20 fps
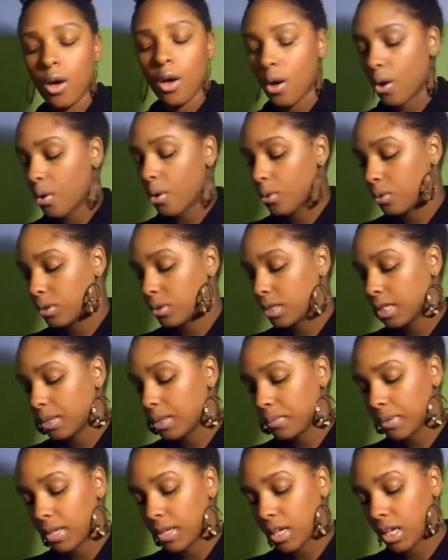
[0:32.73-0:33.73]
only
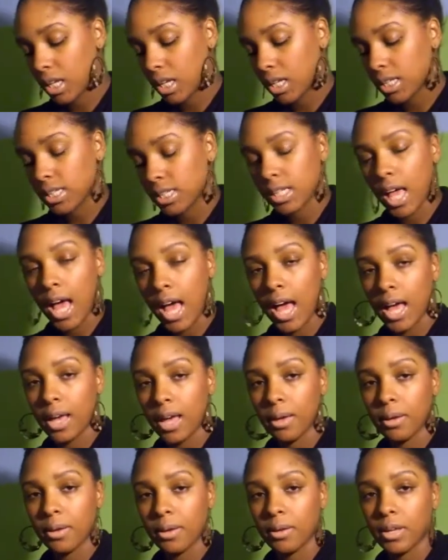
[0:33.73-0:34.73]
because
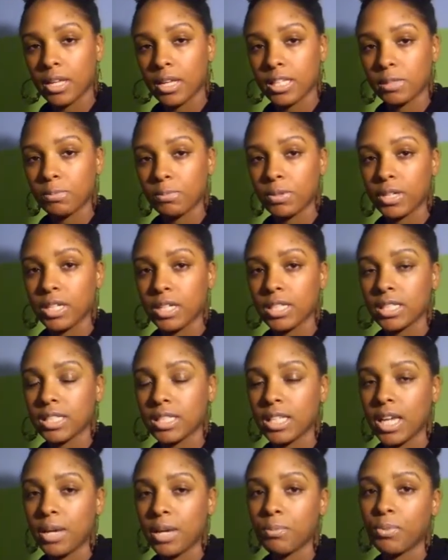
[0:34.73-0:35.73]
I experienced
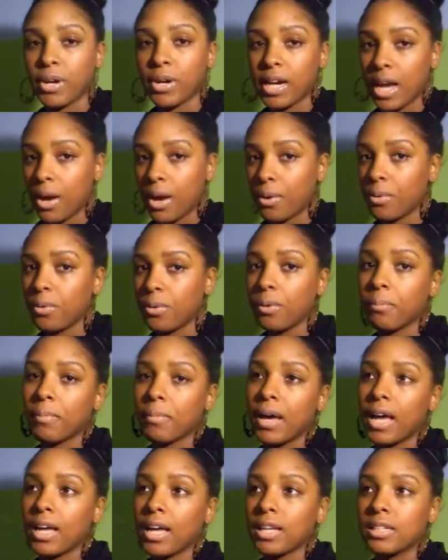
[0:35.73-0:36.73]
a breakout.
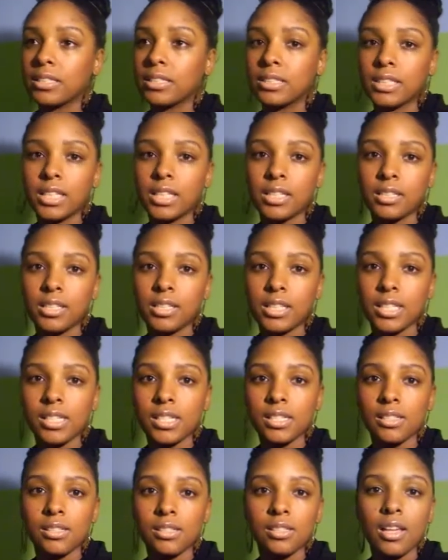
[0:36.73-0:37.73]
My skin is
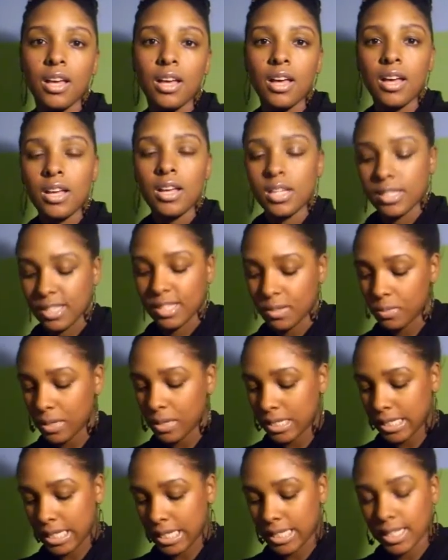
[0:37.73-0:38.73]

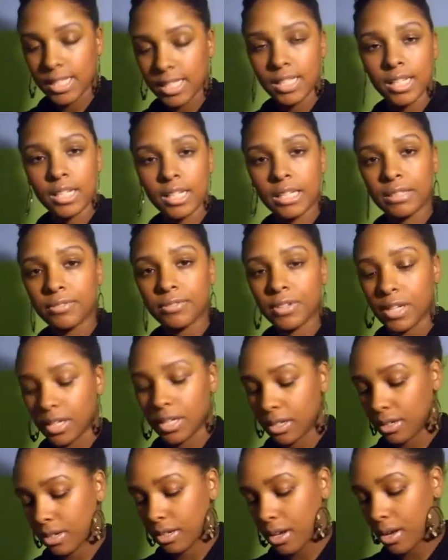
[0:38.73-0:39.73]
somewhat sensitive
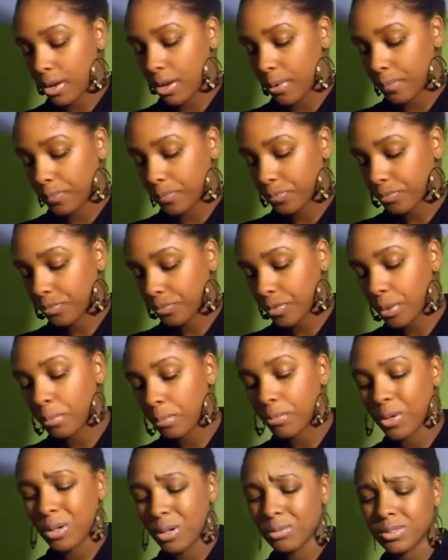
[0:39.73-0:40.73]
and um,
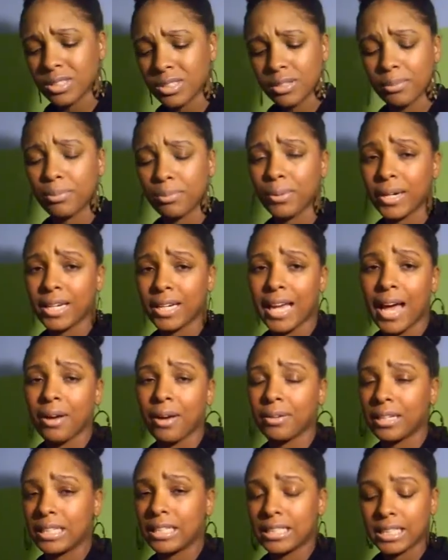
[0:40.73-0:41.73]
prone to break
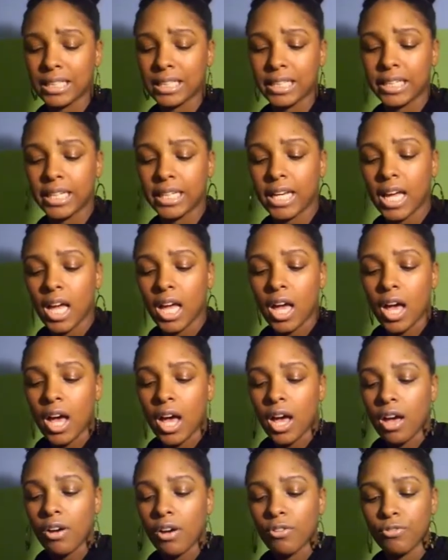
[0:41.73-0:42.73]
out easily
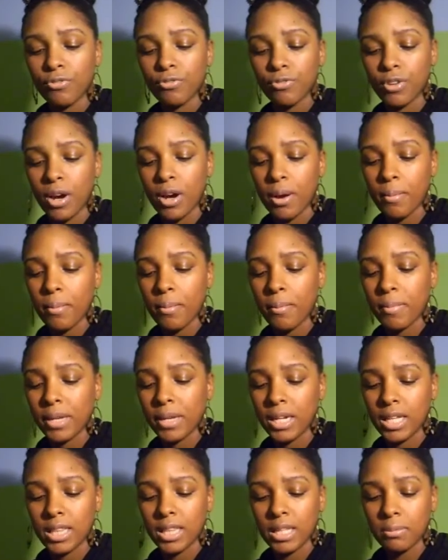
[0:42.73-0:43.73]
from
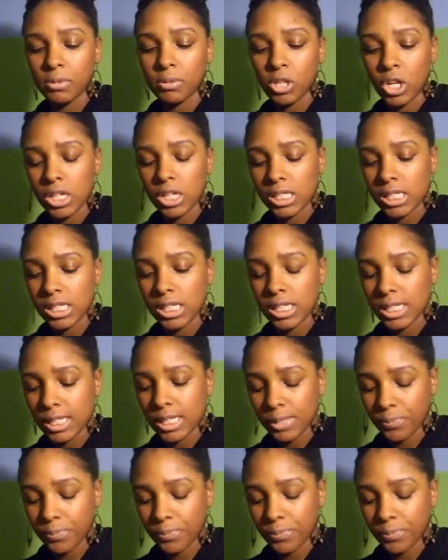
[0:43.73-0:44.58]
many lip glosses.